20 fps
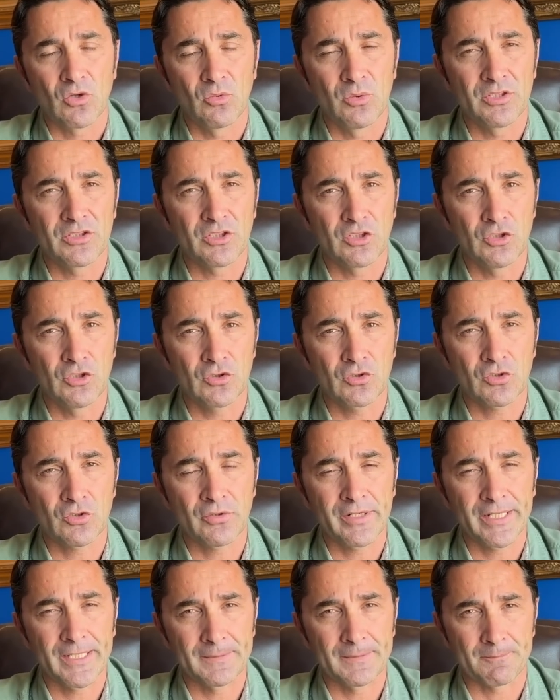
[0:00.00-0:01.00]
with
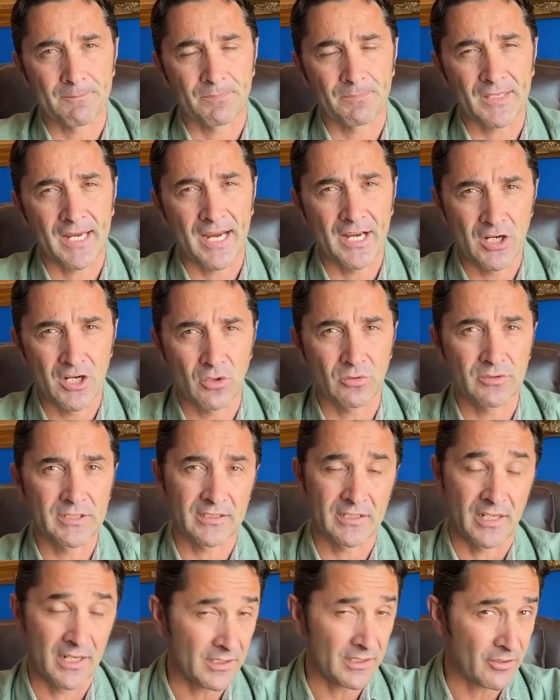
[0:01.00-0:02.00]
Ukraine. I know
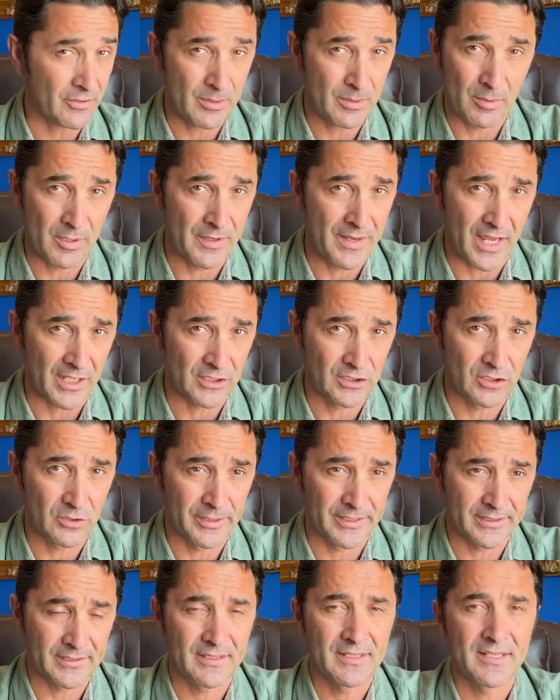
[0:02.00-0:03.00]
that Hungary will not
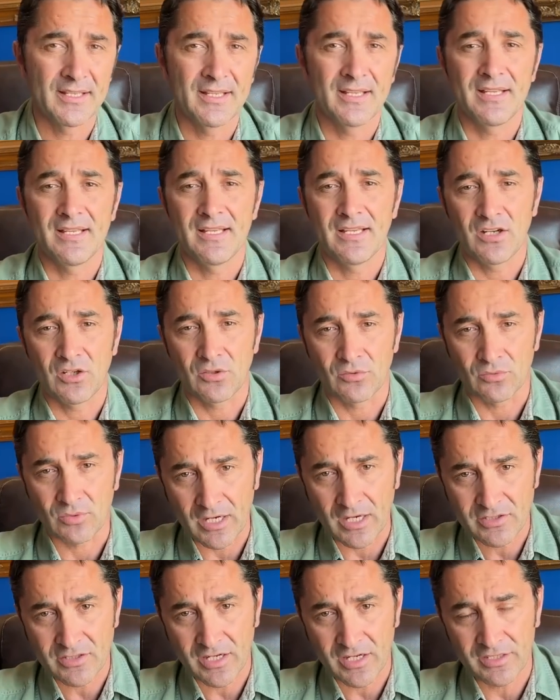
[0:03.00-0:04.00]
do it.
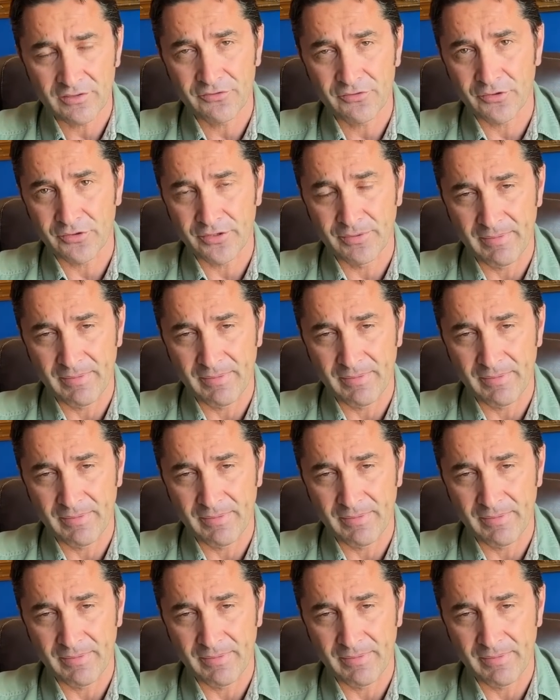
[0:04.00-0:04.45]
Russia, if you